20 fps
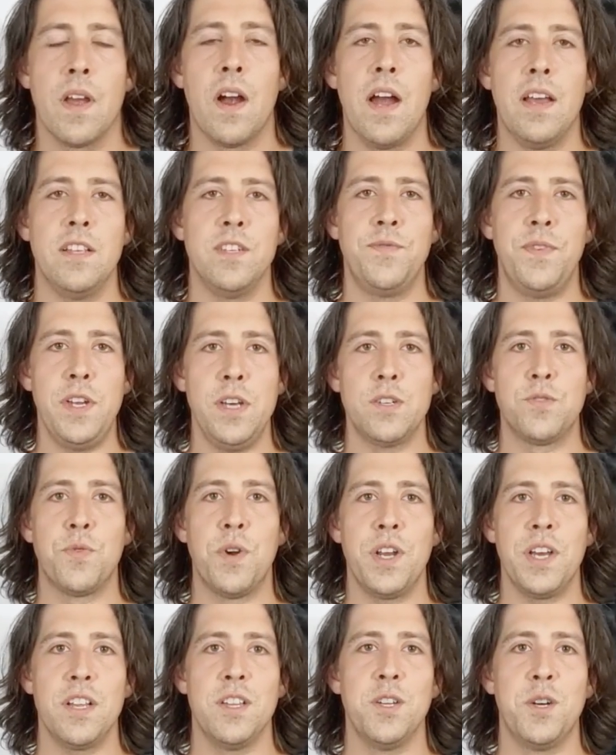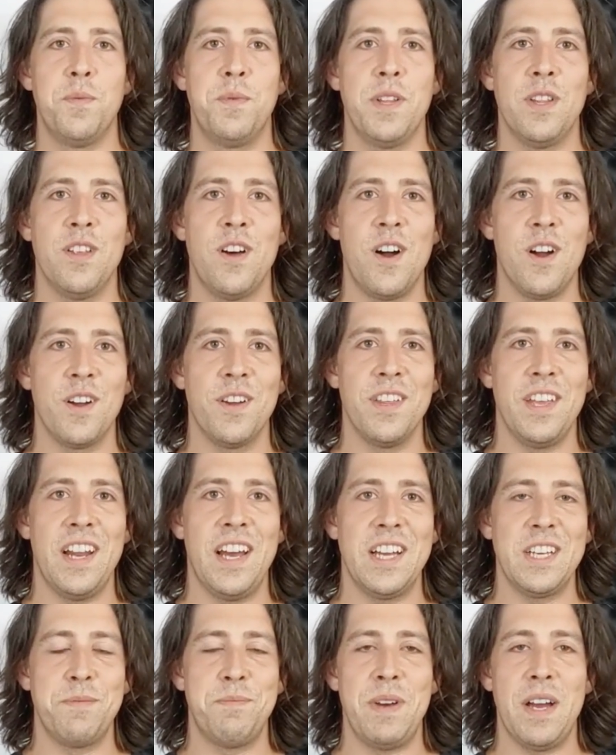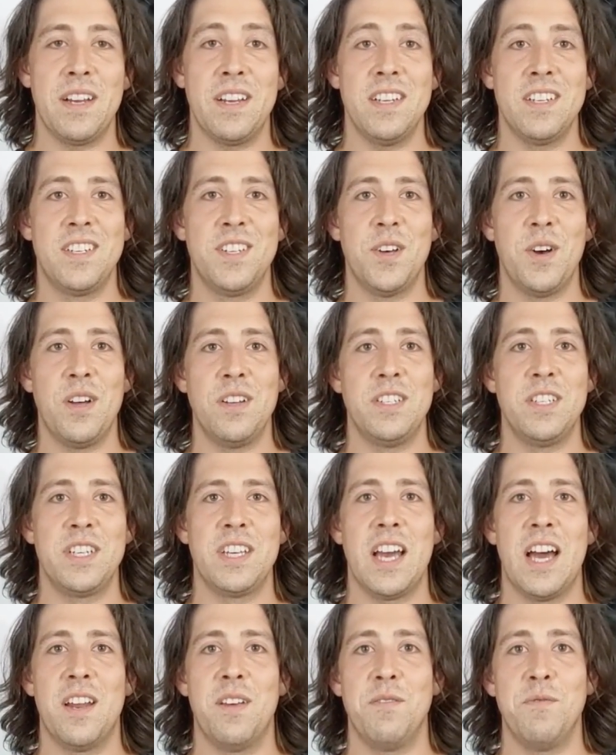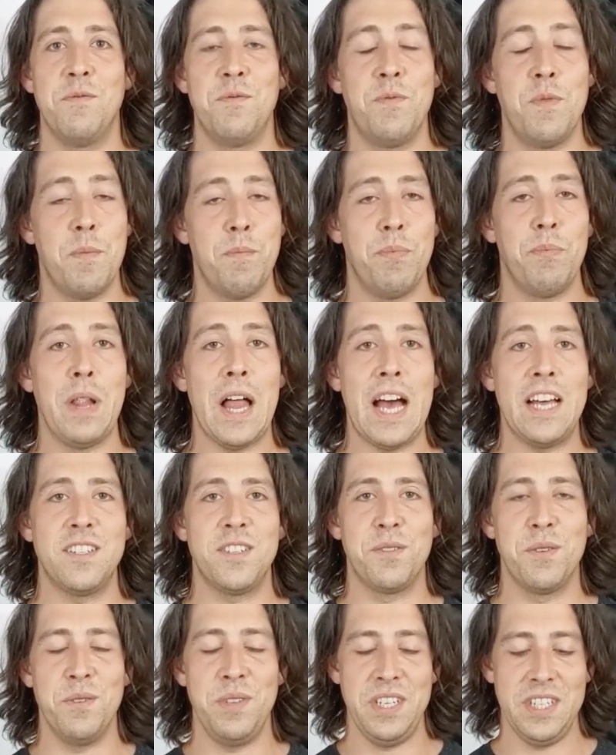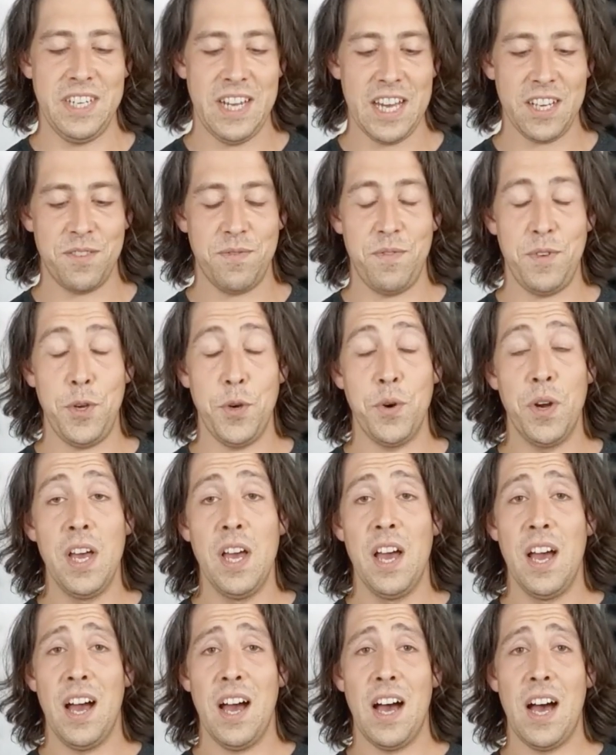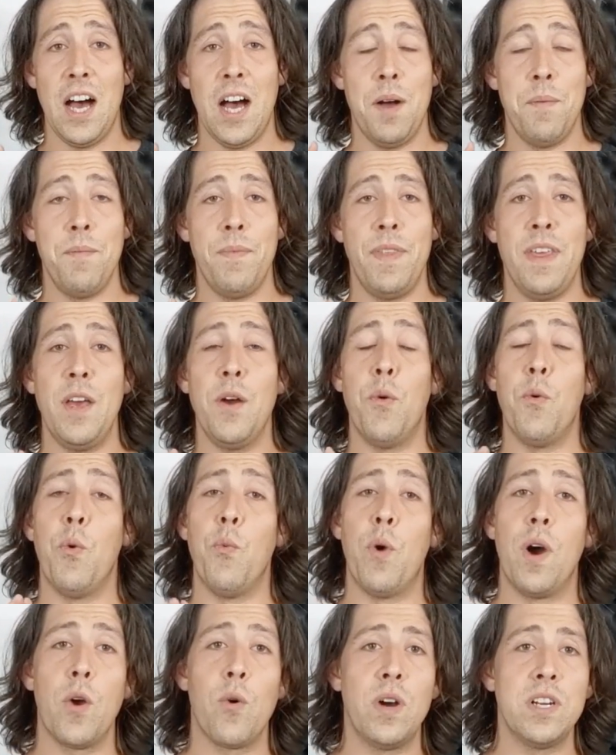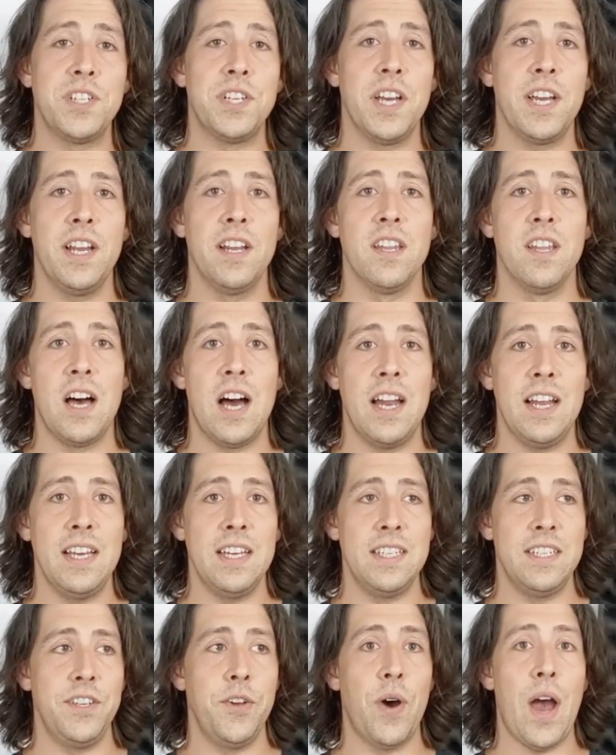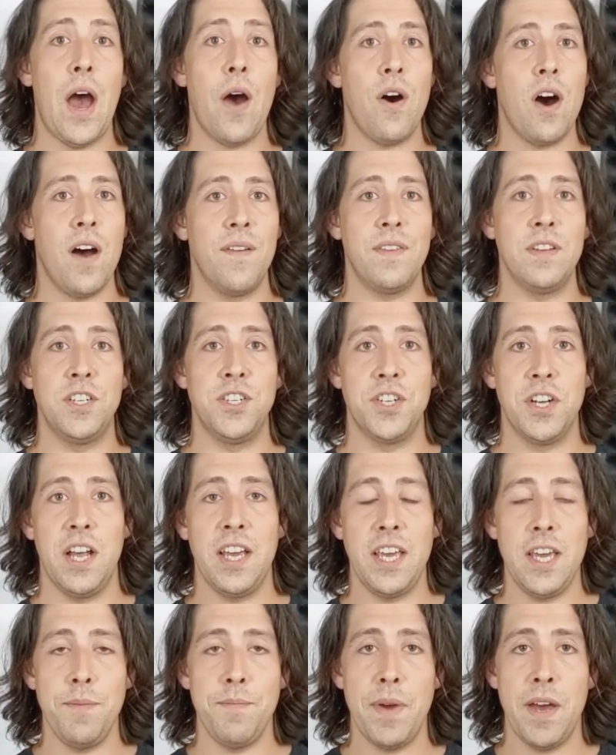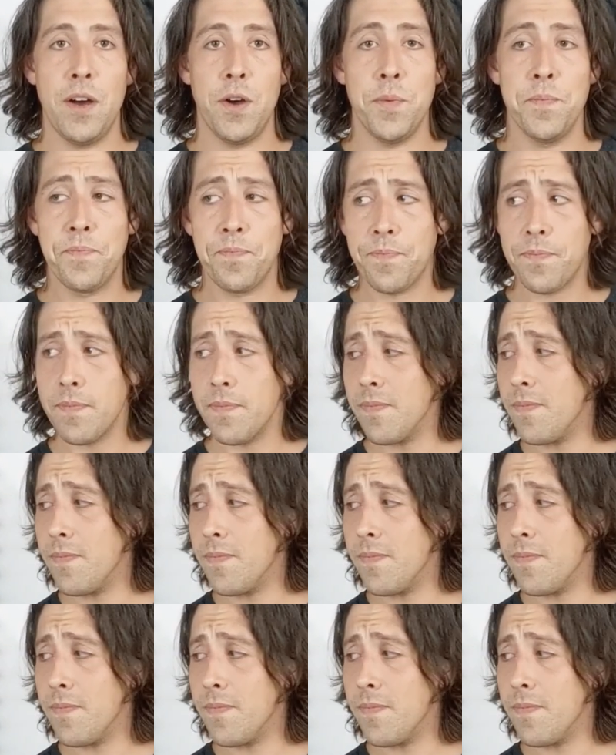All right, this video is running a little bit longer than I expected, so I'll just kind of blast through these next few. One question I get a lot is, how often should I email?